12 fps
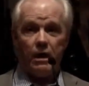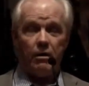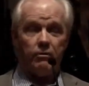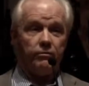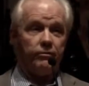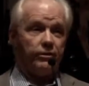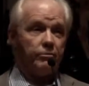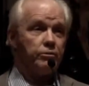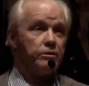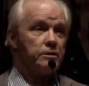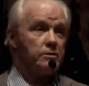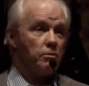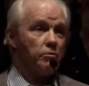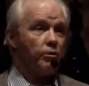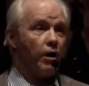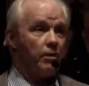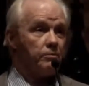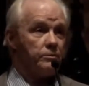of the principal
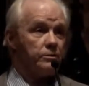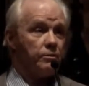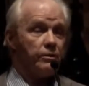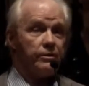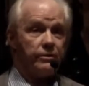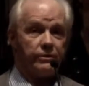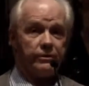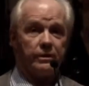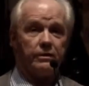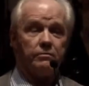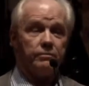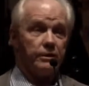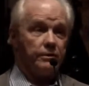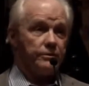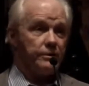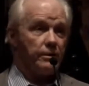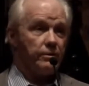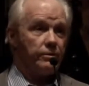problems with Bill
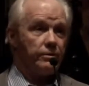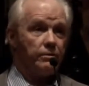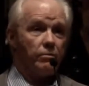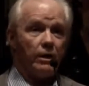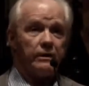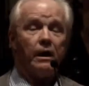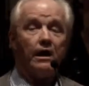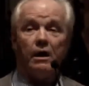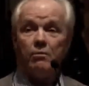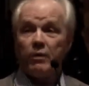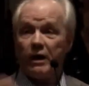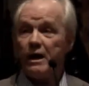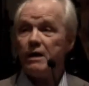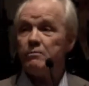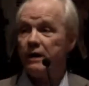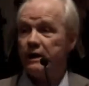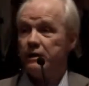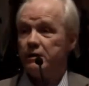C-31, but I
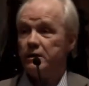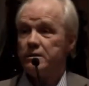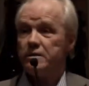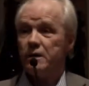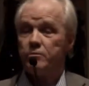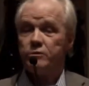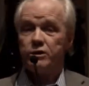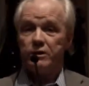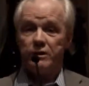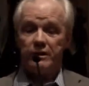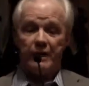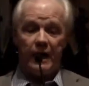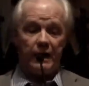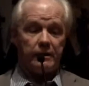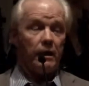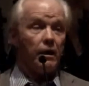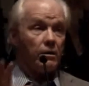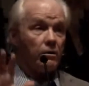am making the assumption
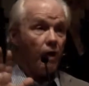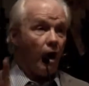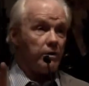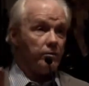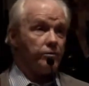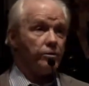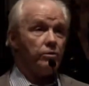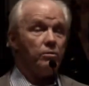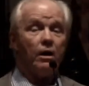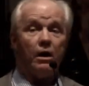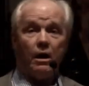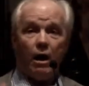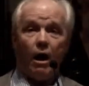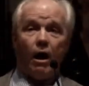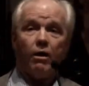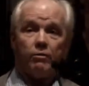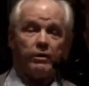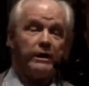that a lot of you
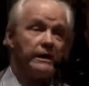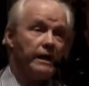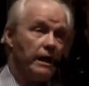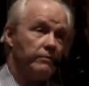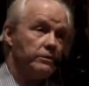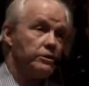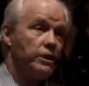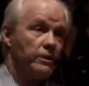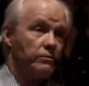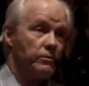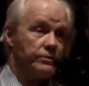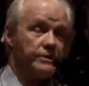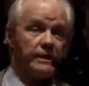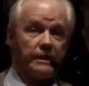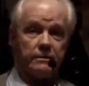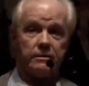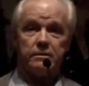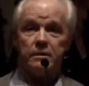already have a general
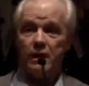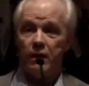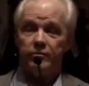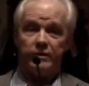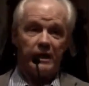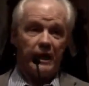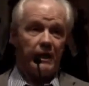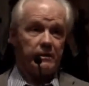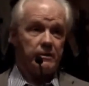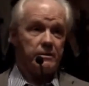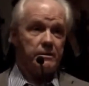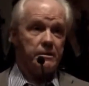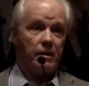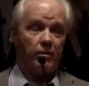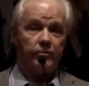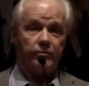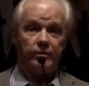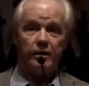sense of the Act
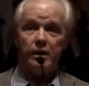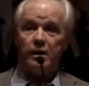itself.